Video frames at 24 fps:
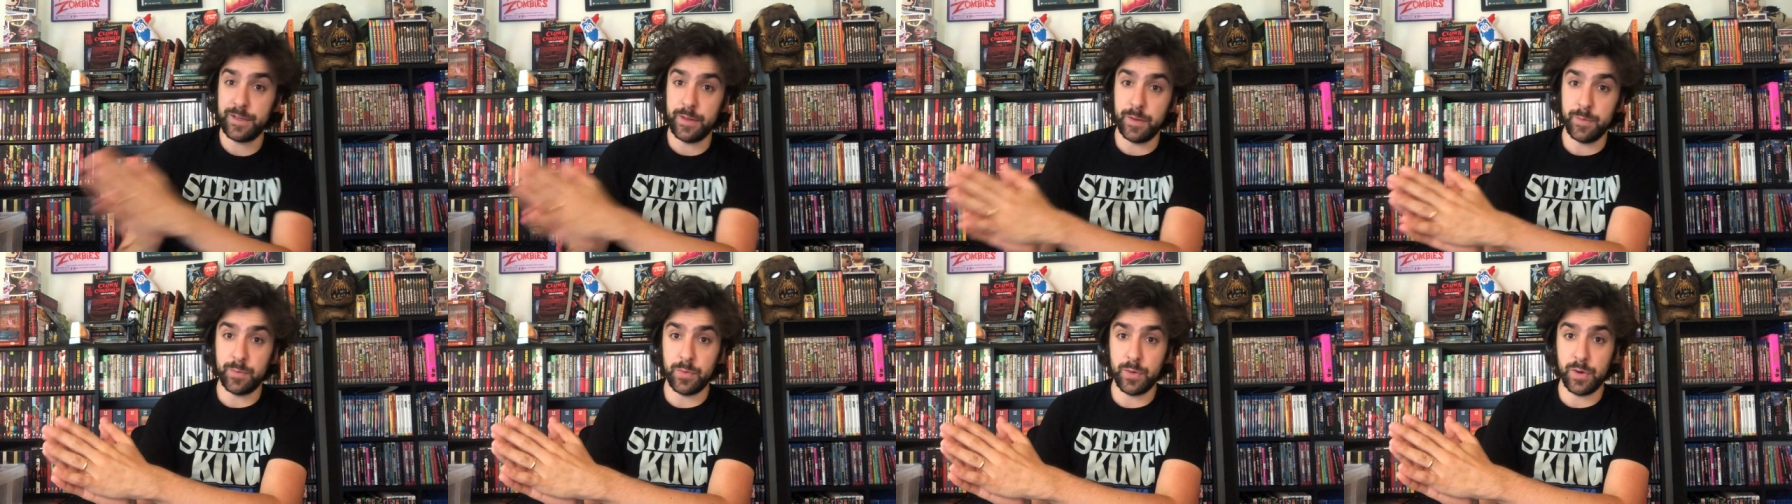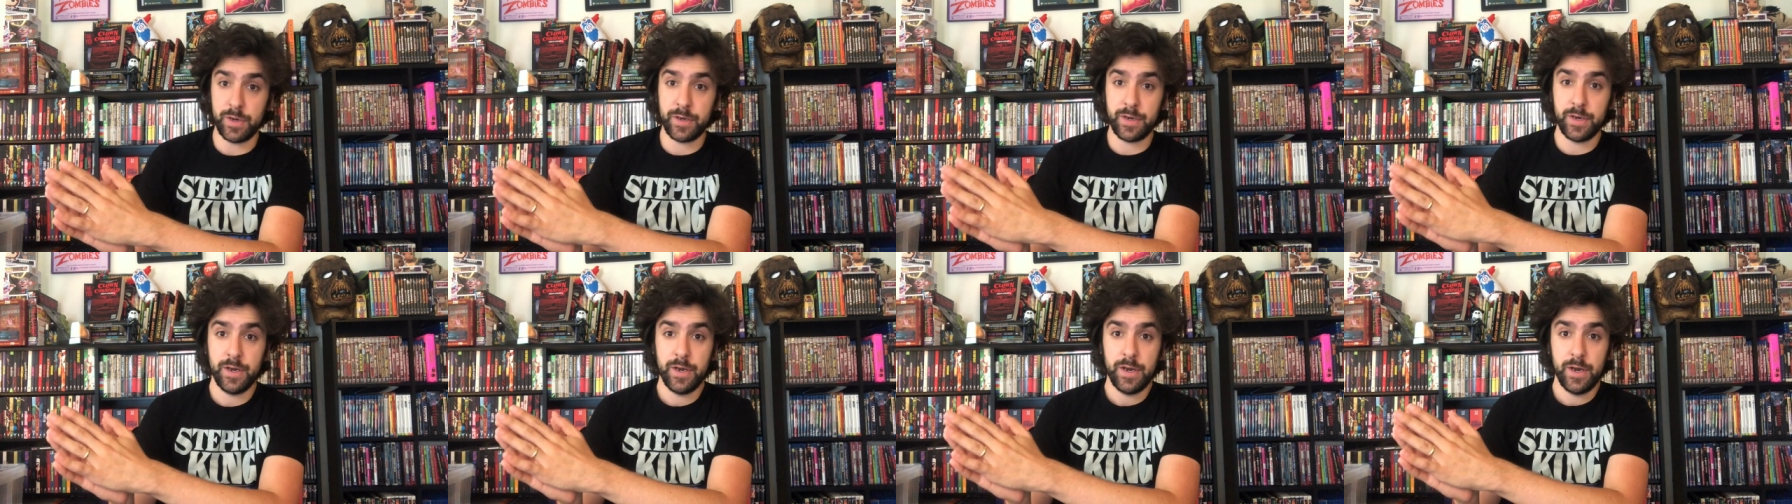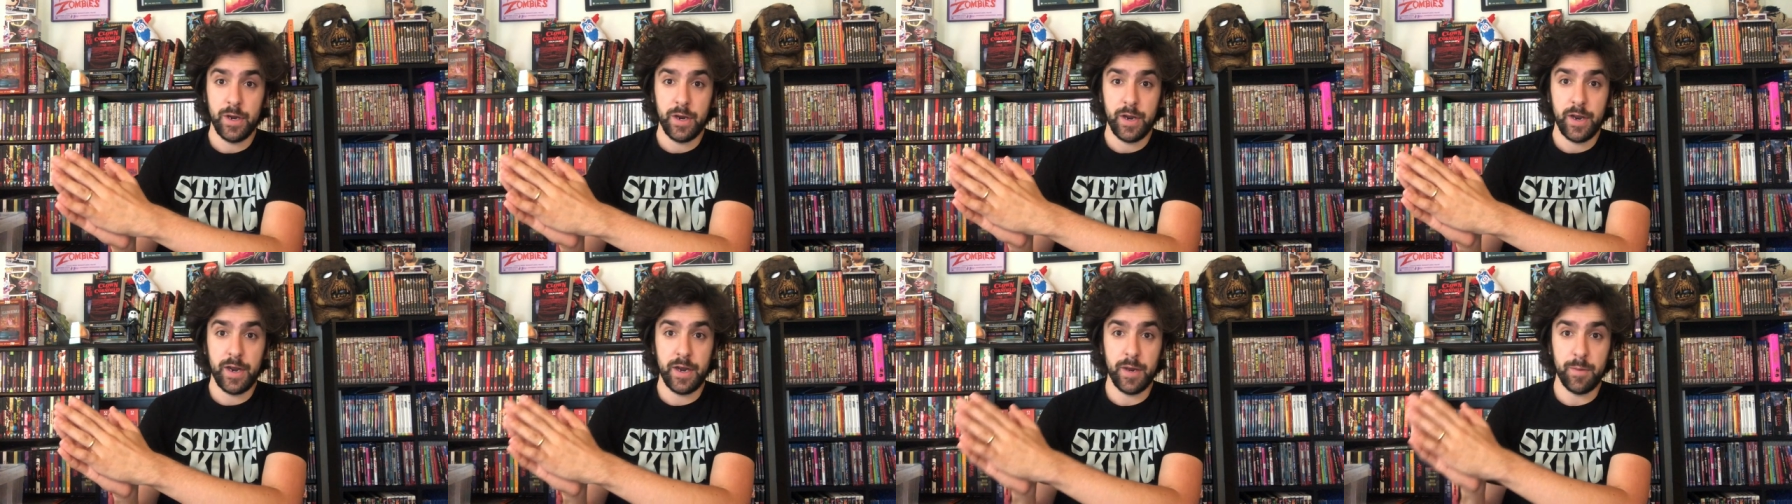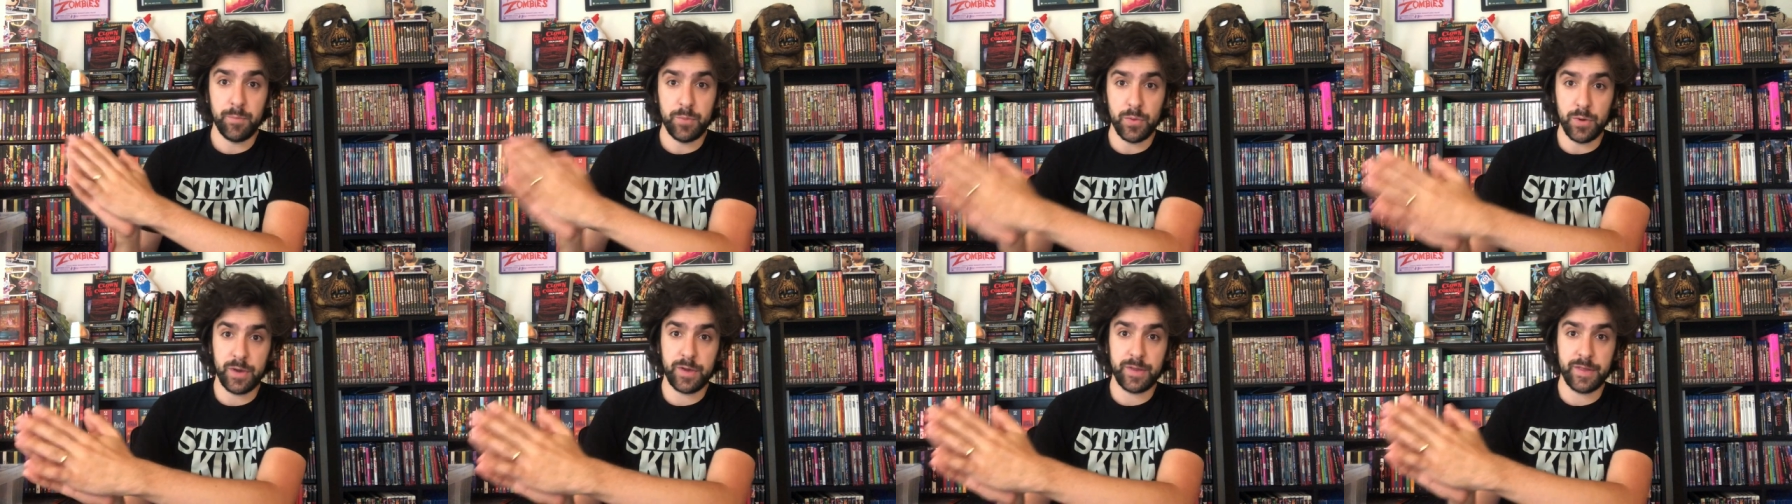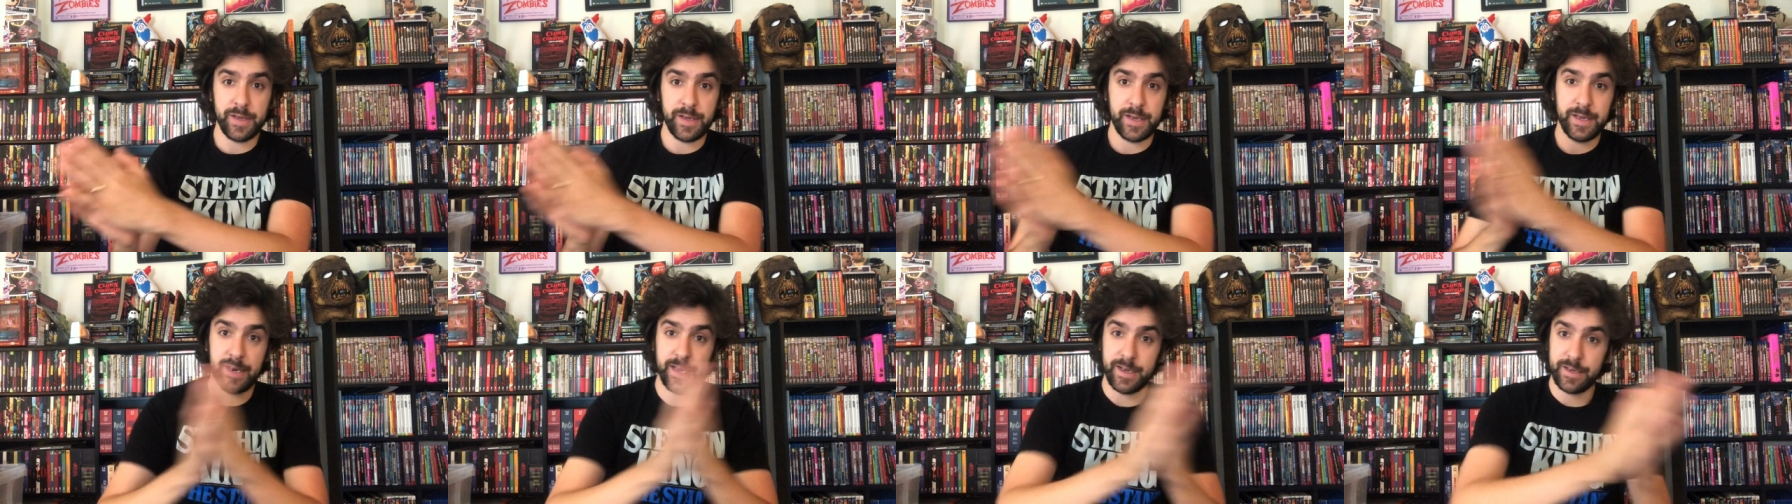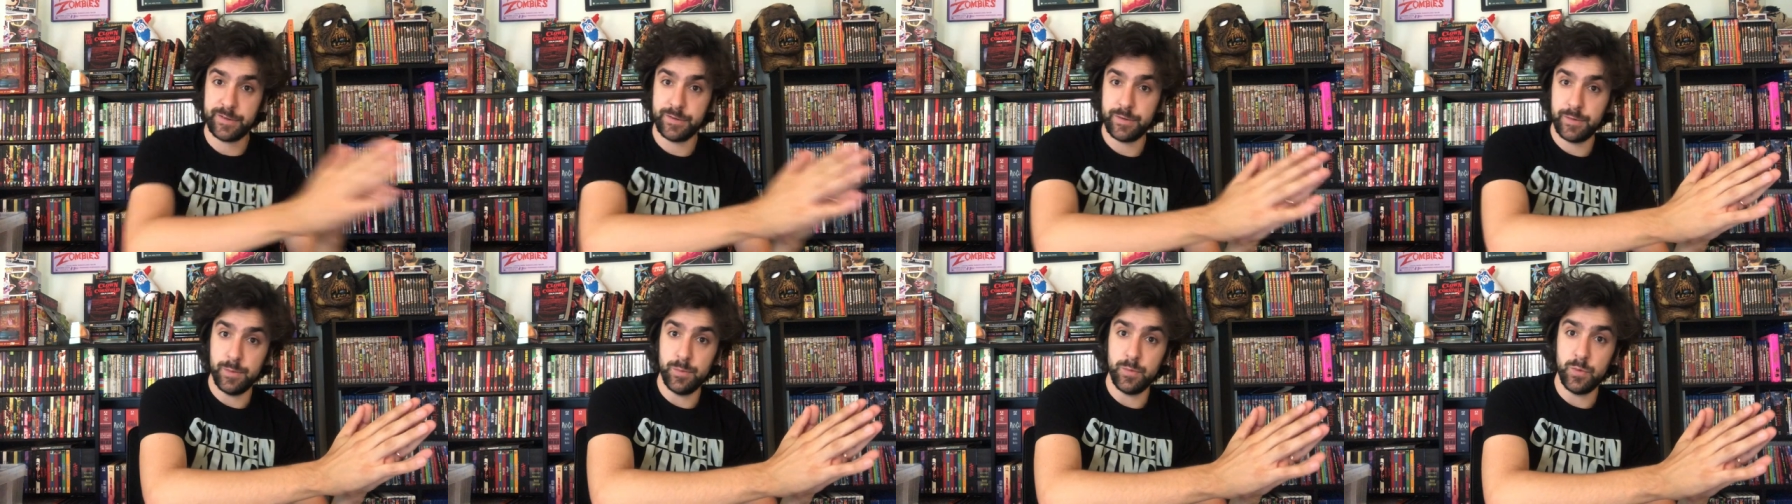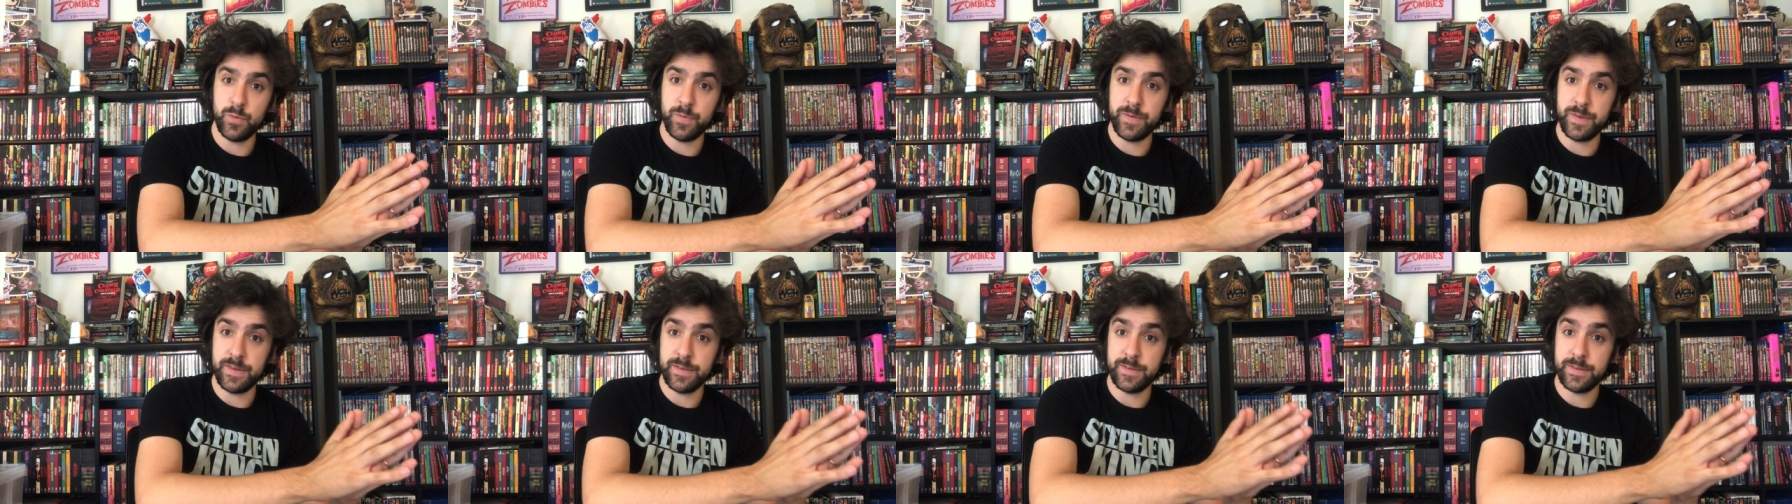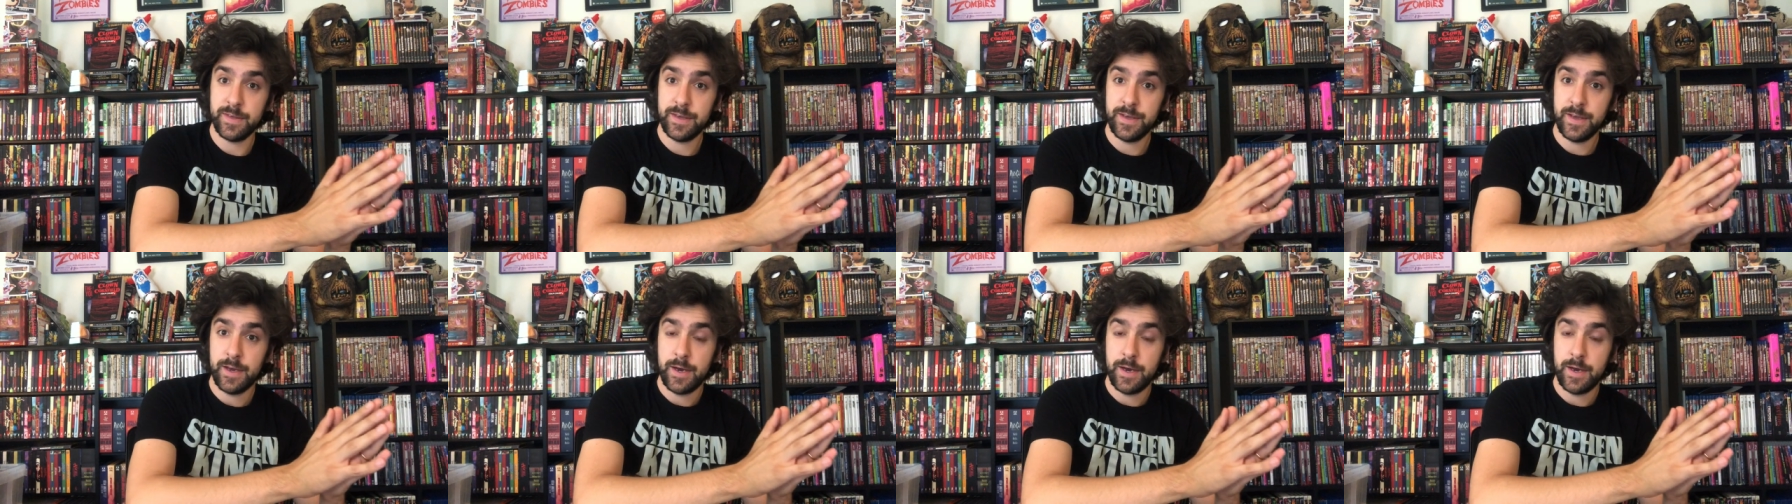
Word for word: to the book and a book that connects to the movies